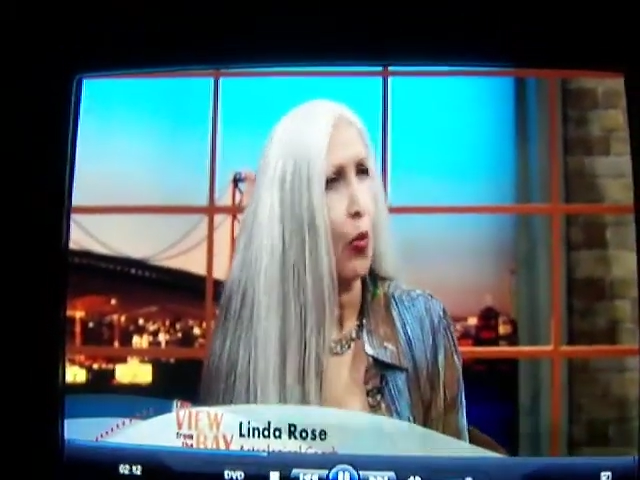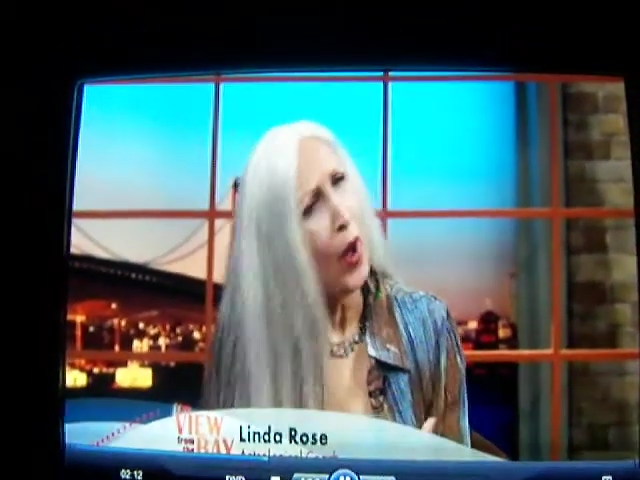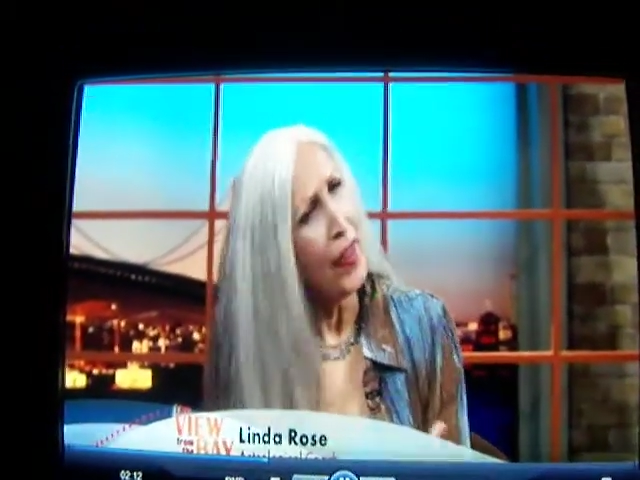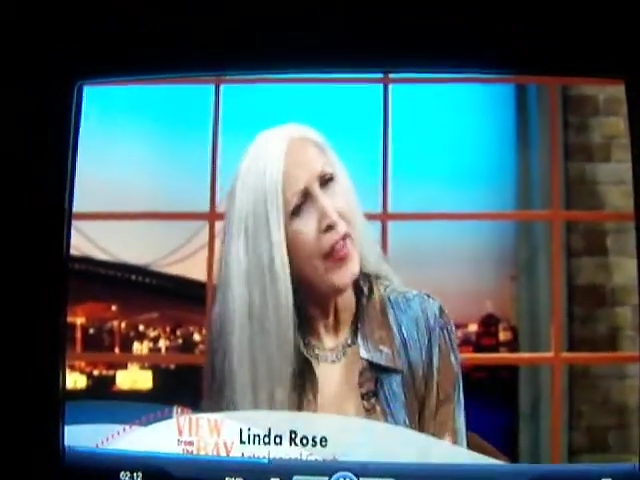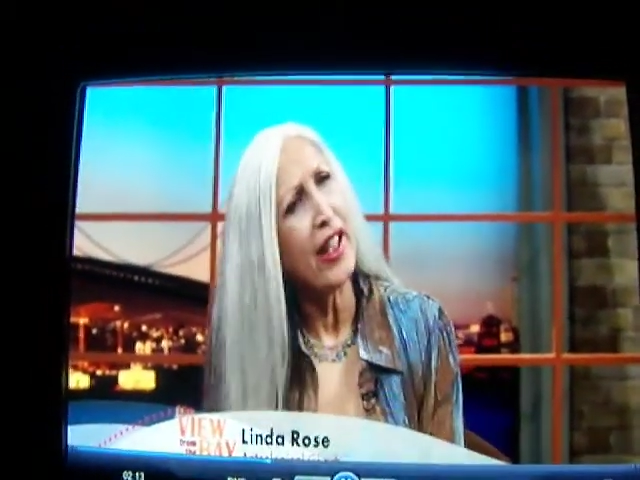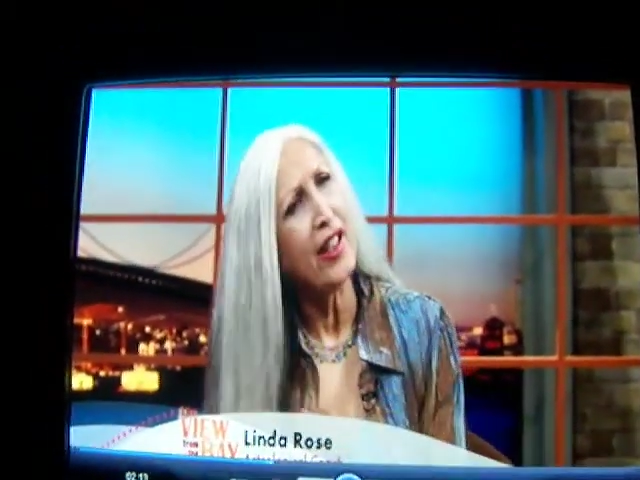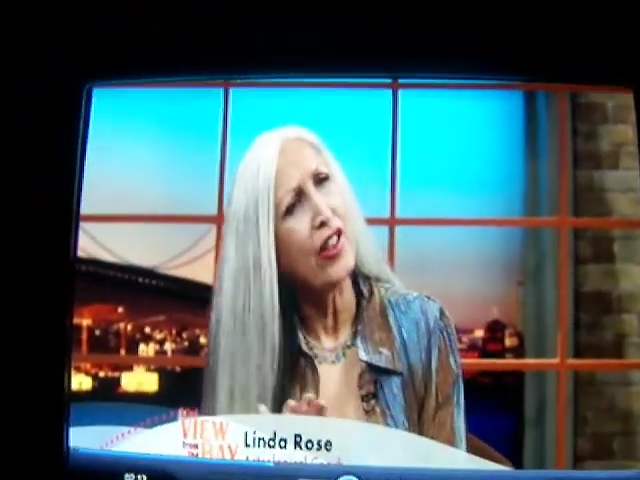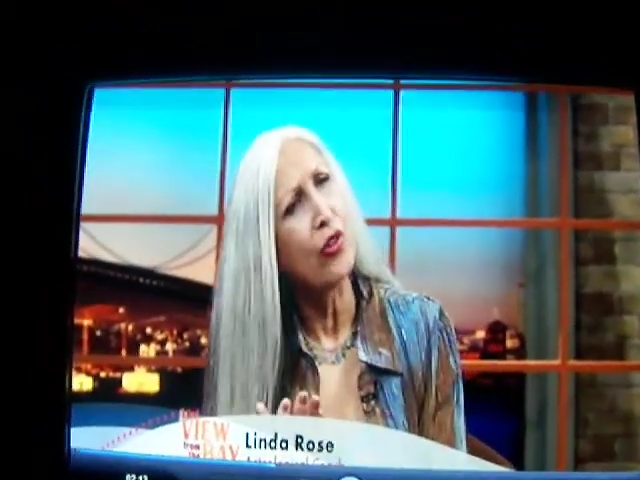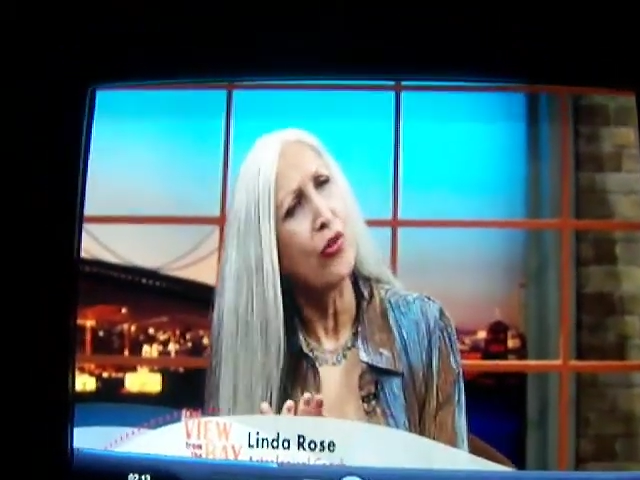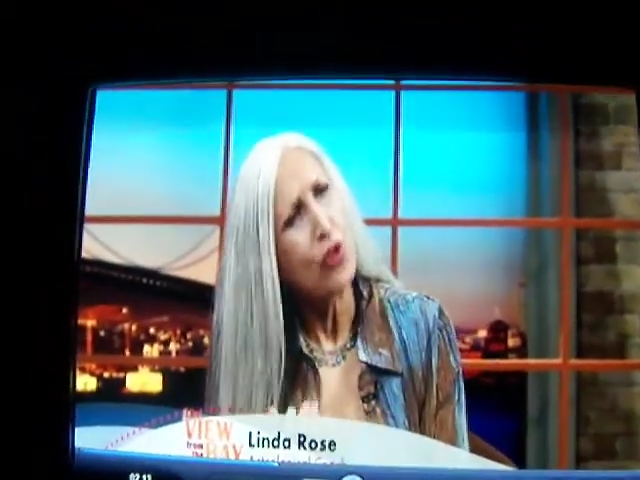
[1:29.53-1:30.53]
what they
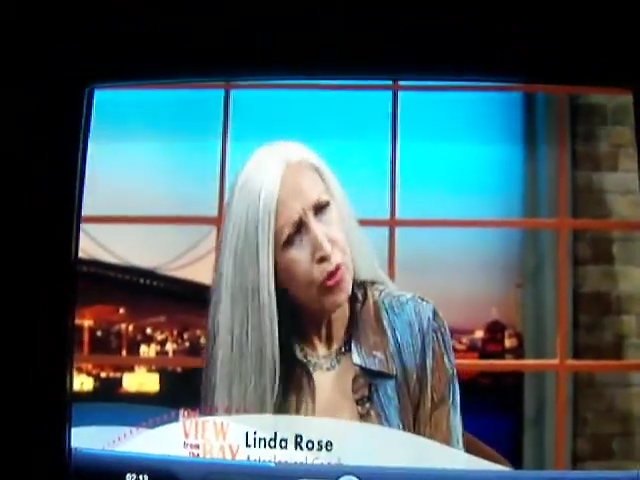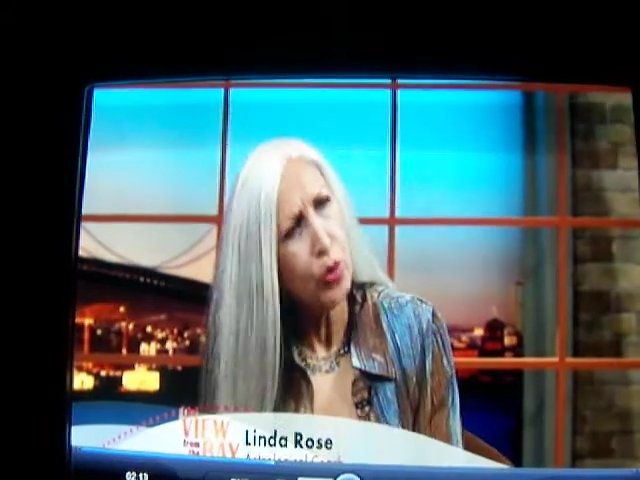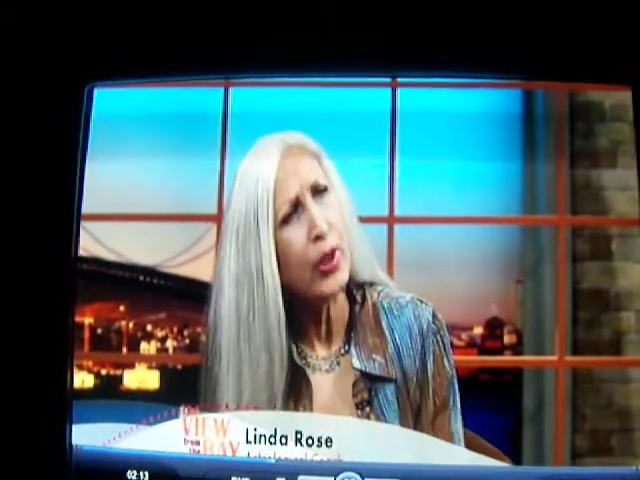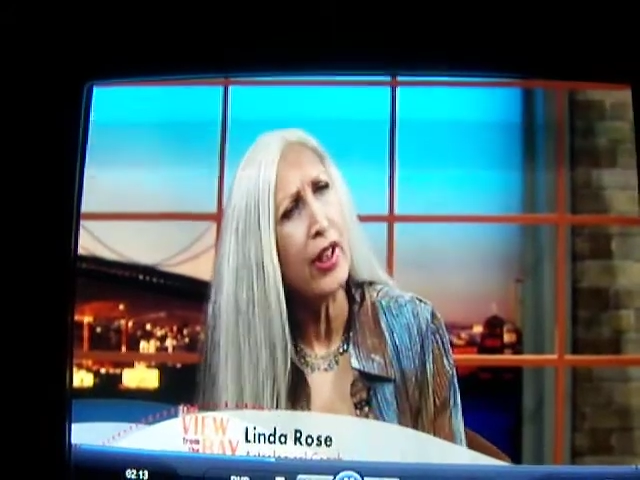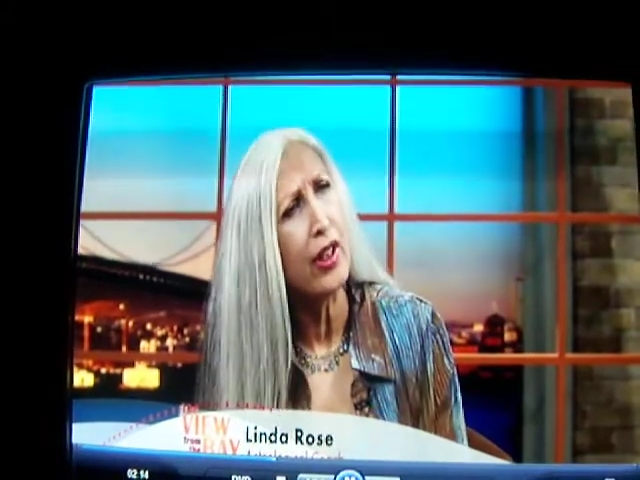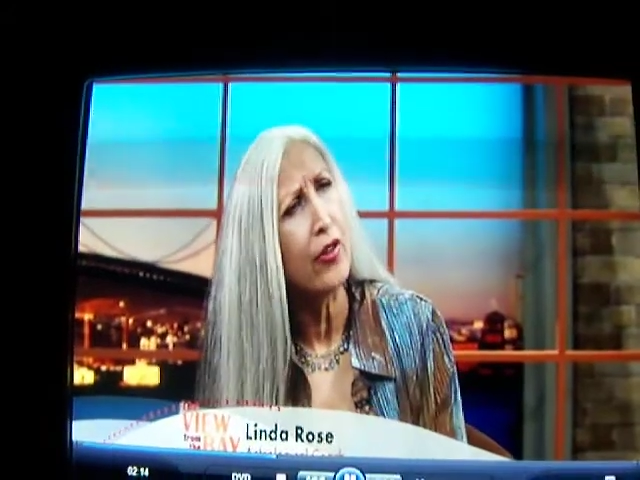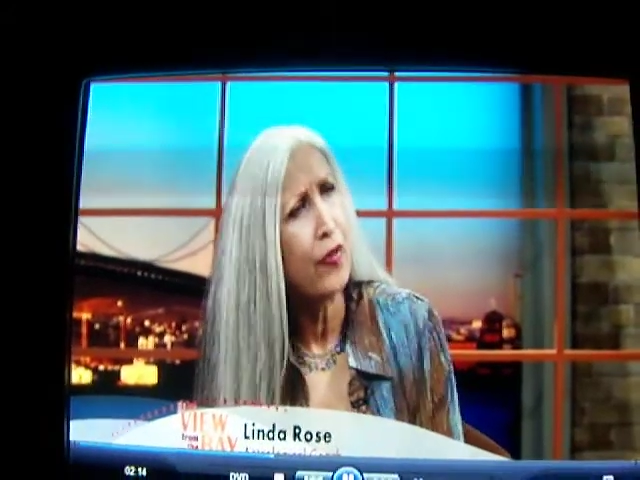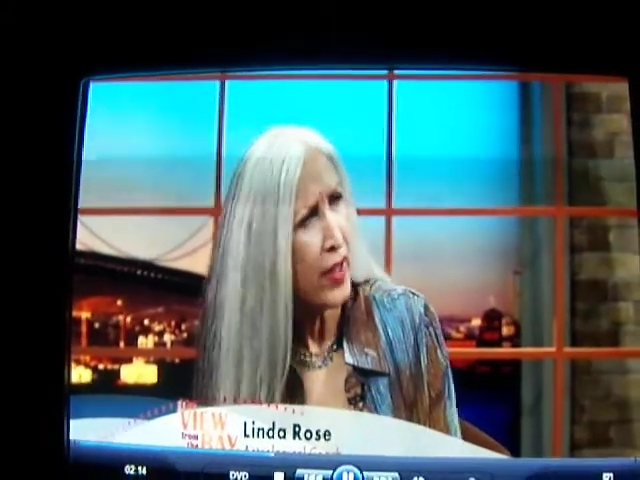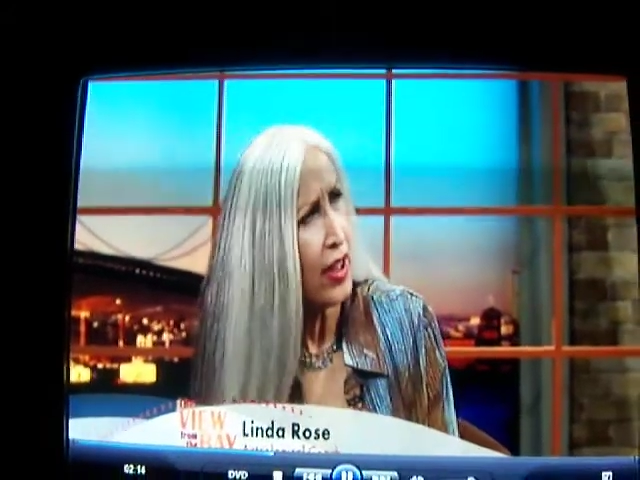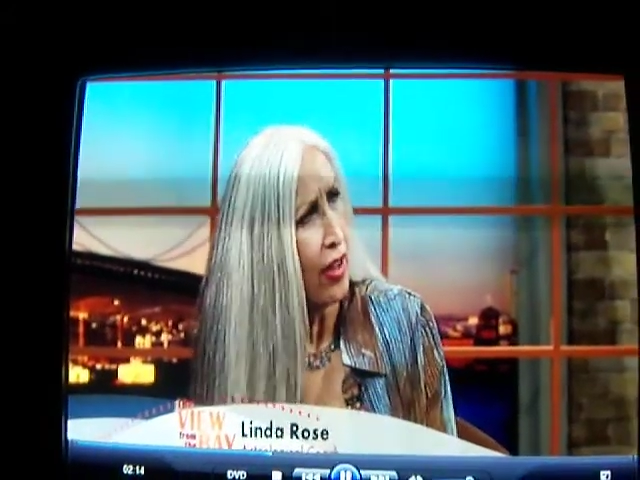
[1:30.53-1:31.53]
truly
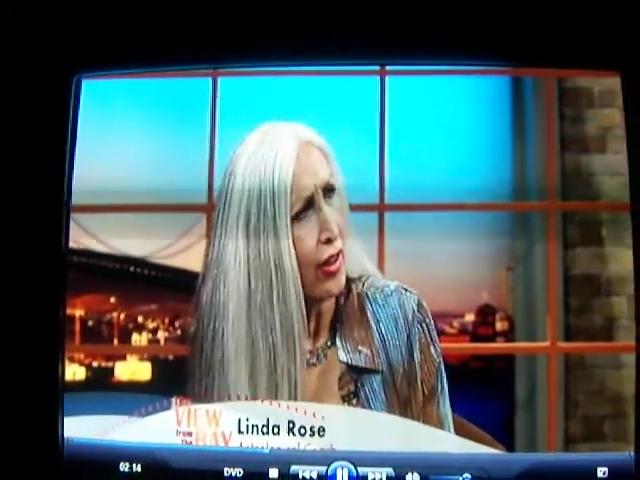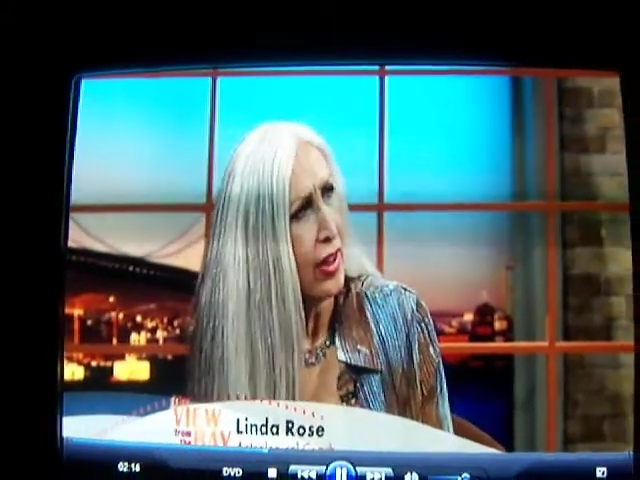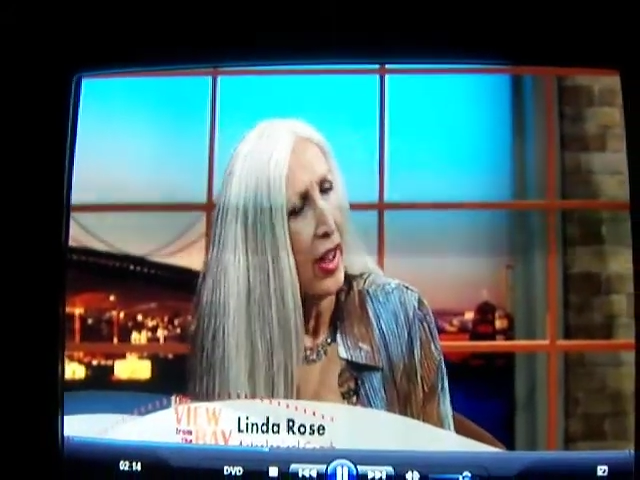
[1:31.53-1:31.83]
feel,